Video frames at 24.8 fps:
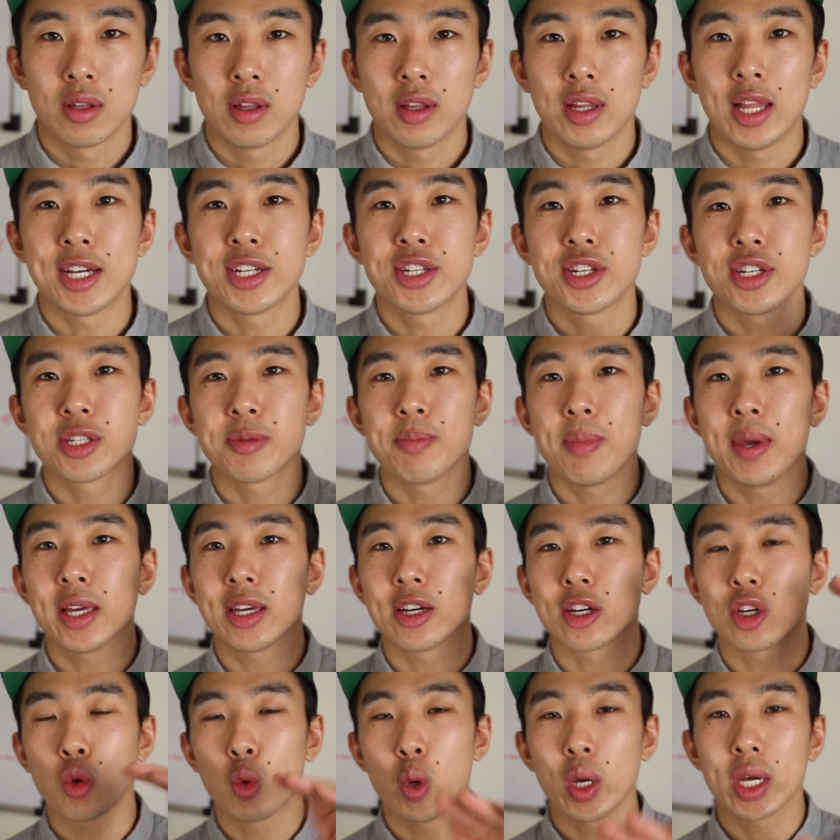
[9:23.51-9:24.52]
Let's just make a
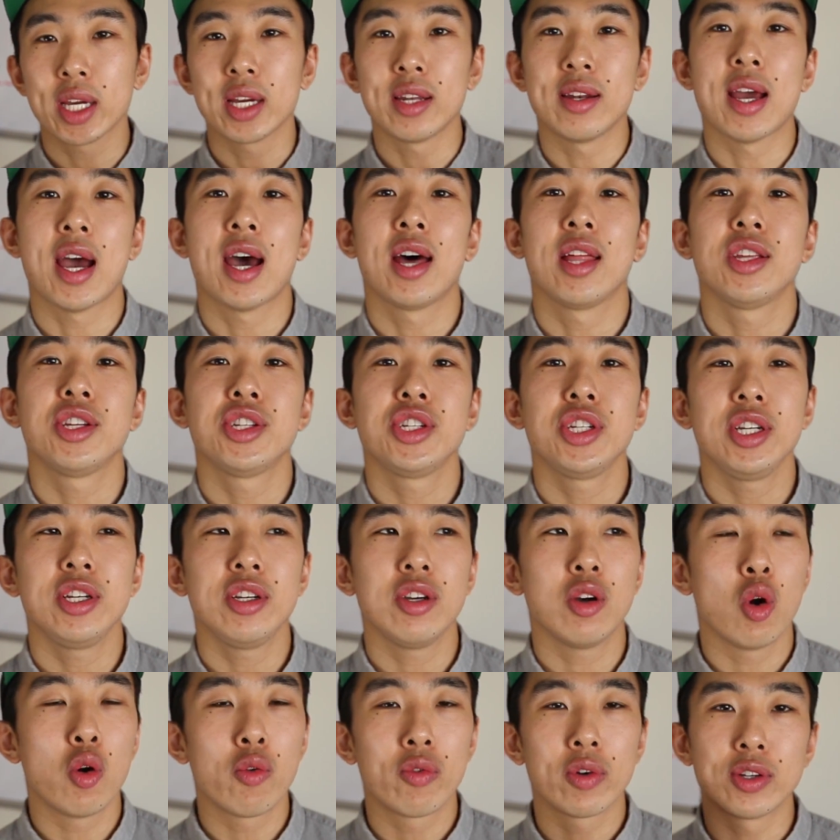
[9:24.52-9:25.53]
quick analogy
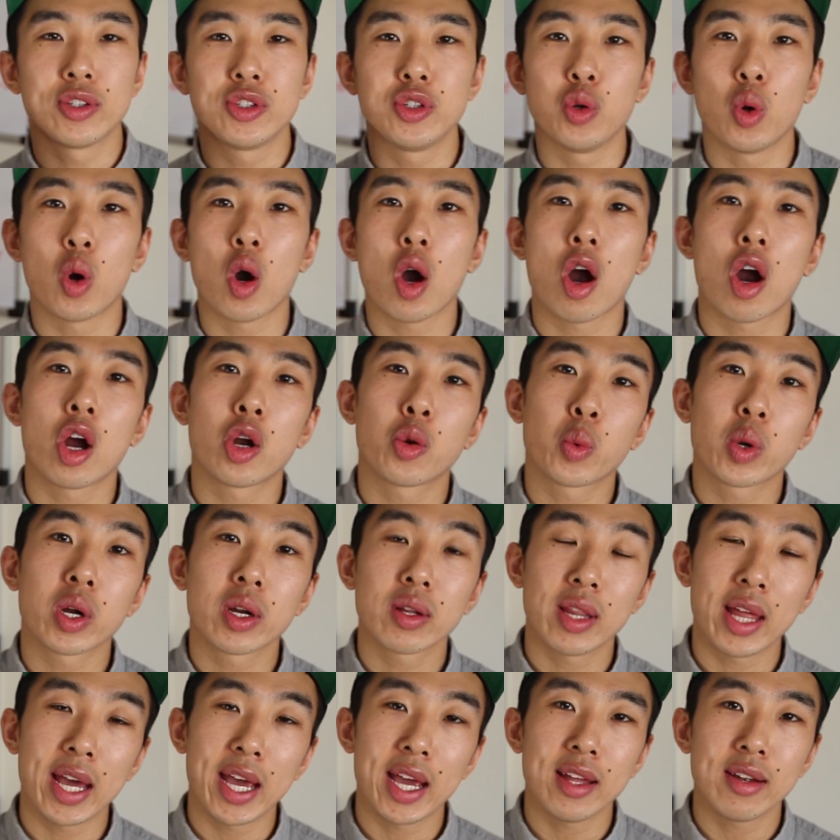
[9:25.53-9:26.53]
over to hardware
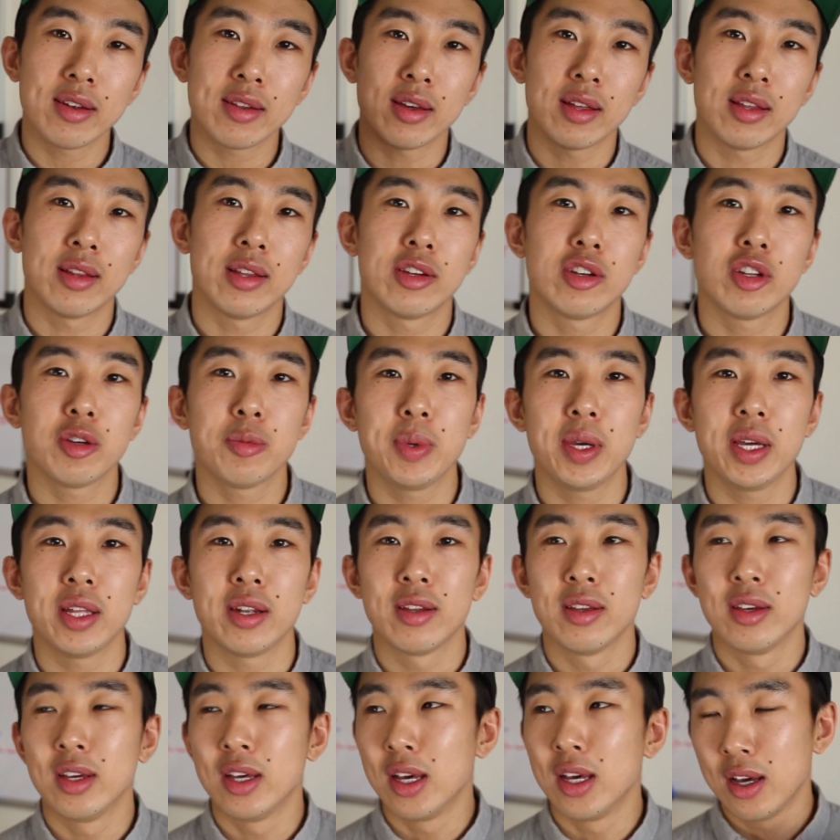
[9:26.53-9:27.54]
land a little bit.
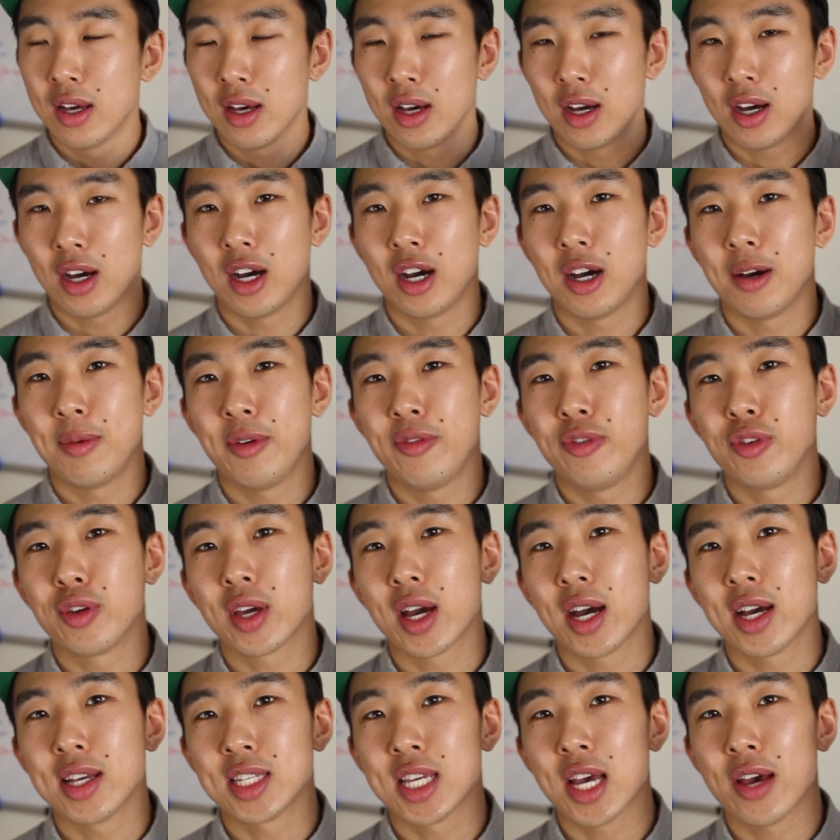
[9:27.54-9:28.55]
Um, if you
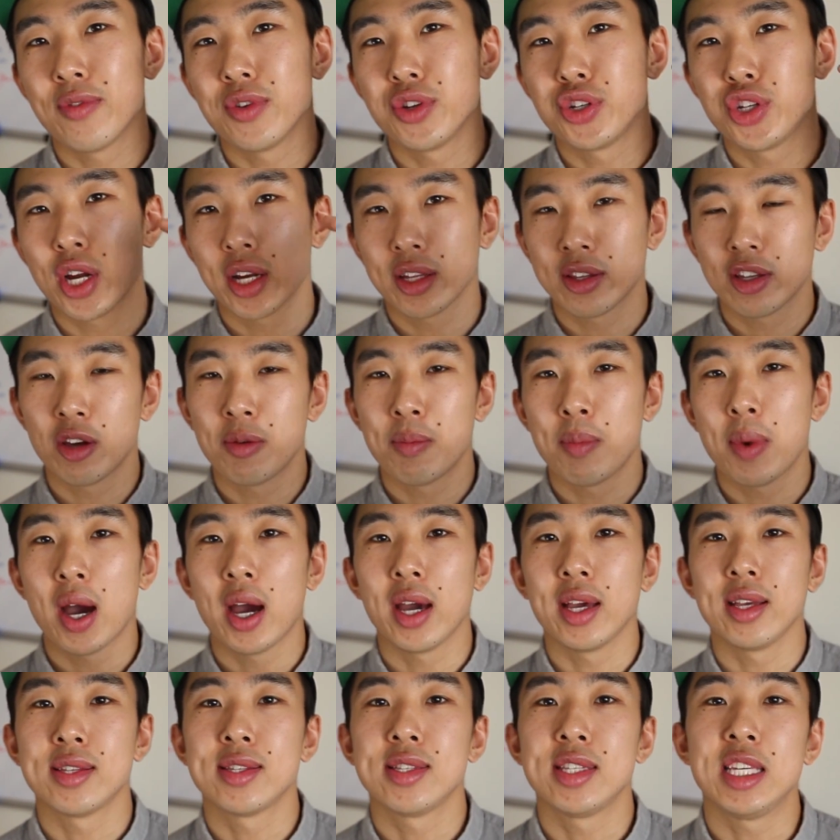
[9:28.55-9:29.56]
guys haven't checked out
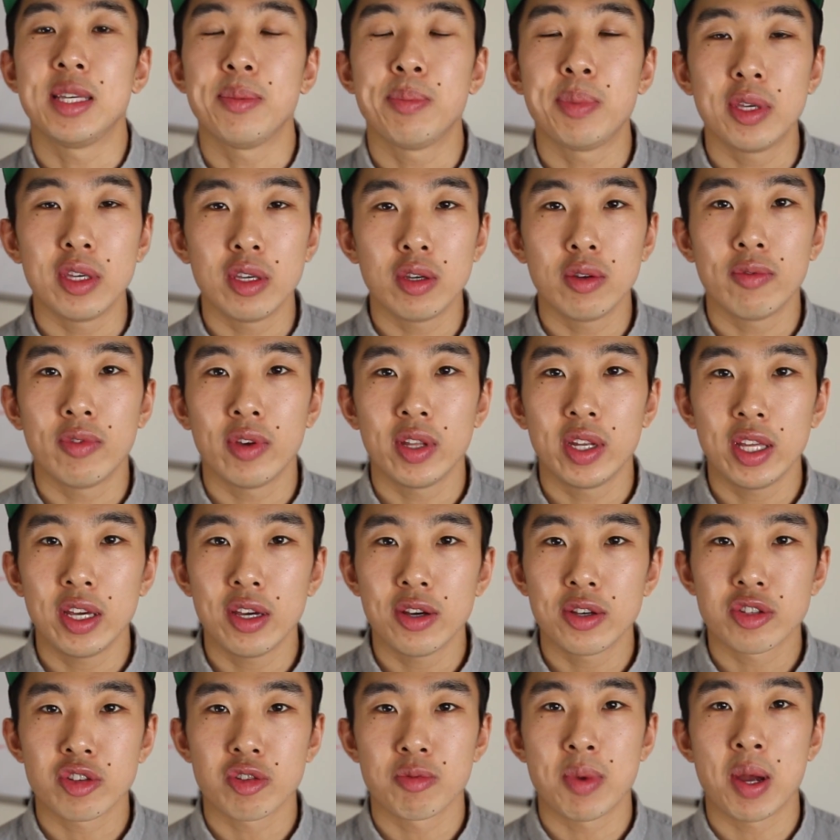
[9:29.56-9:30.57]
my CPU
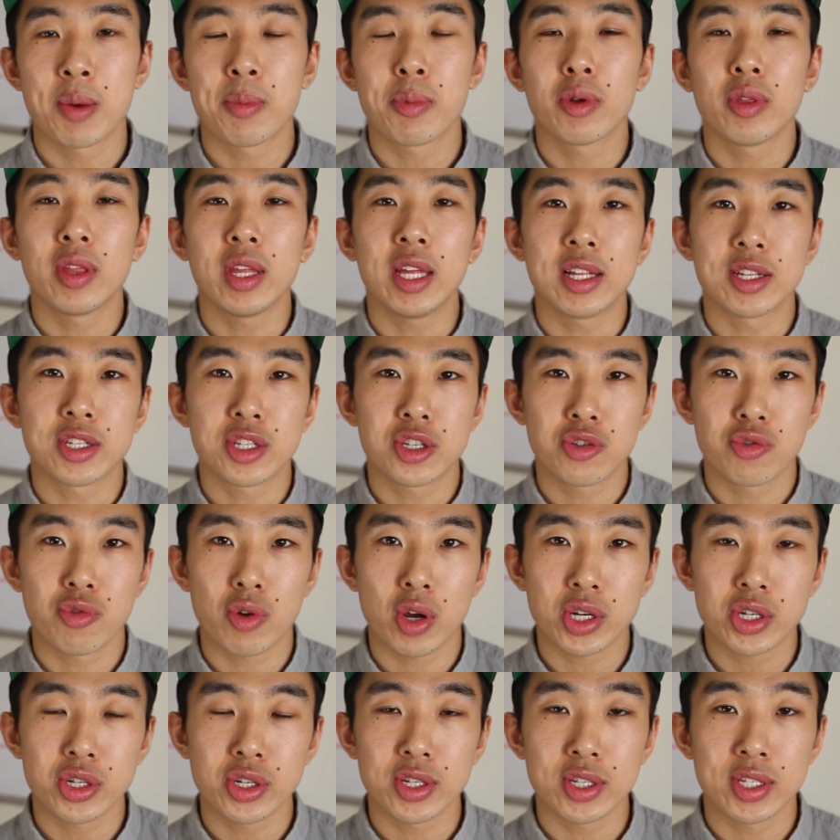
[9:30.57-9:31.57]
videos, remember the
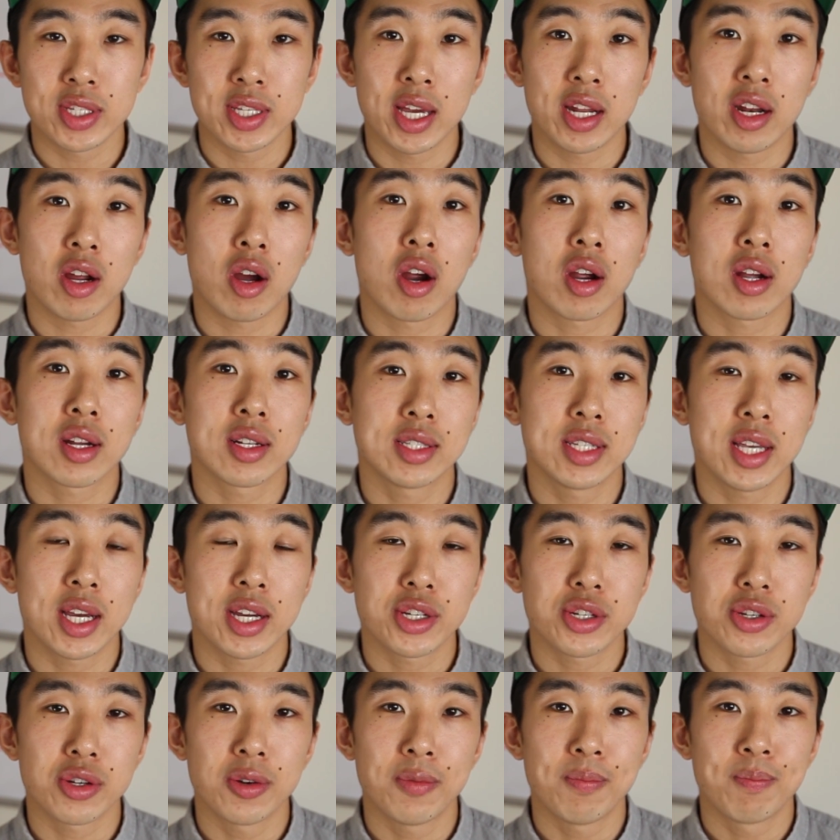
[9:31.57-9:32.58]
instruction set
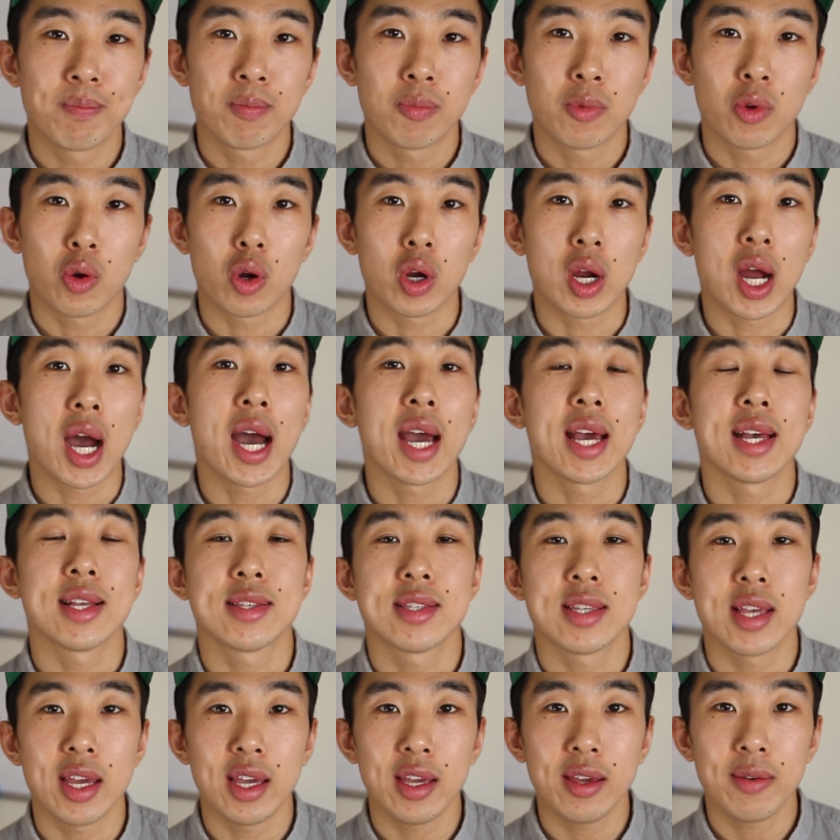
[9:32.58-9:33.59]
architecture or
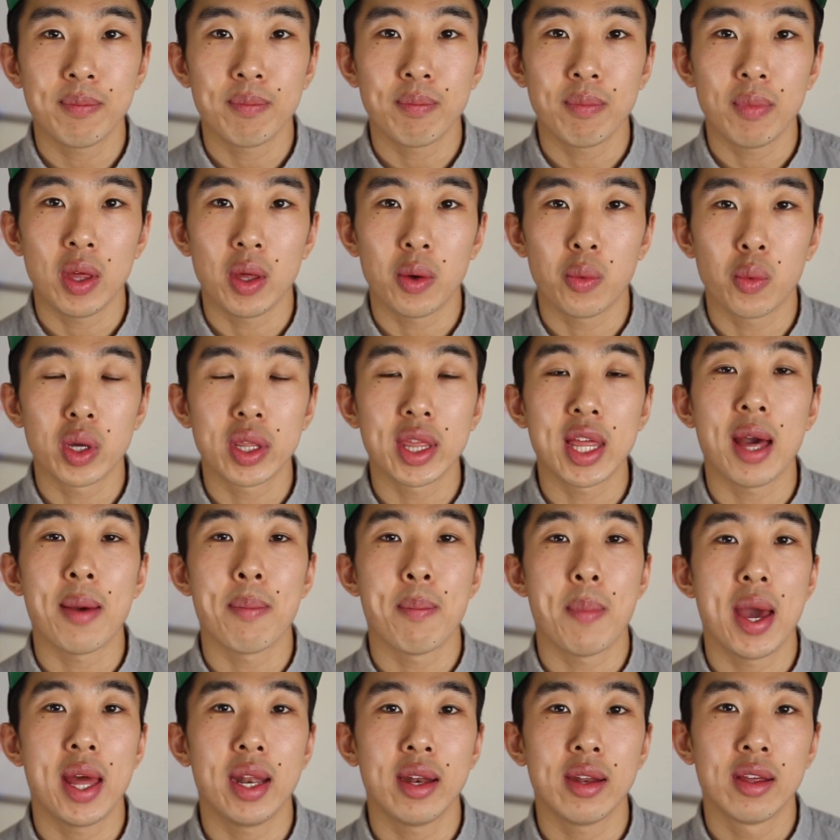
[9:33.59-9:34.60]
ISA and what that
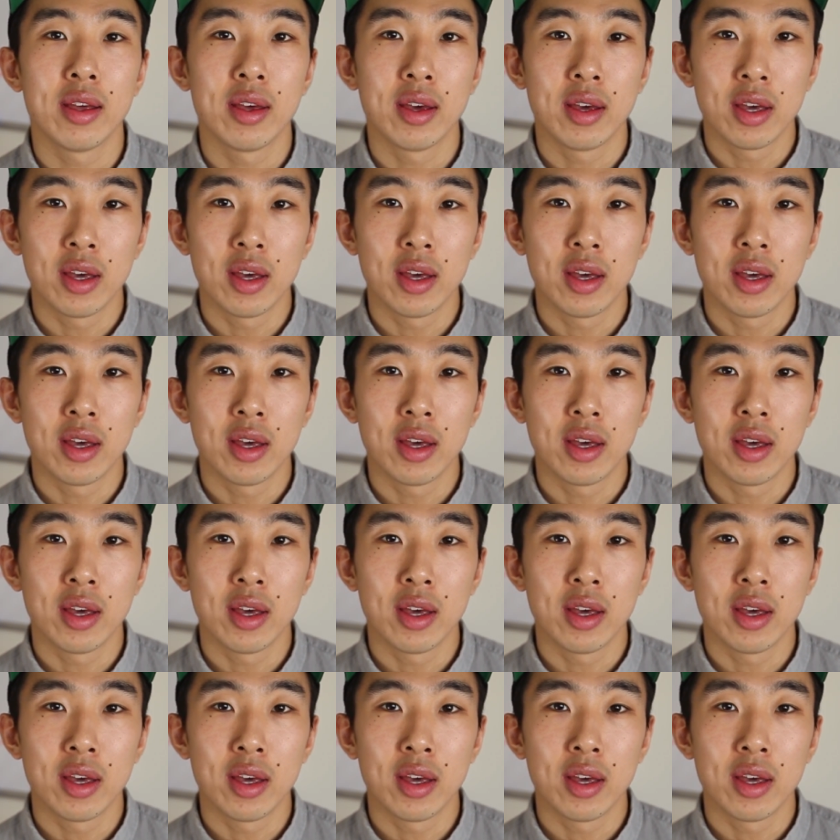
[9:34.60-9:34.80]
meant?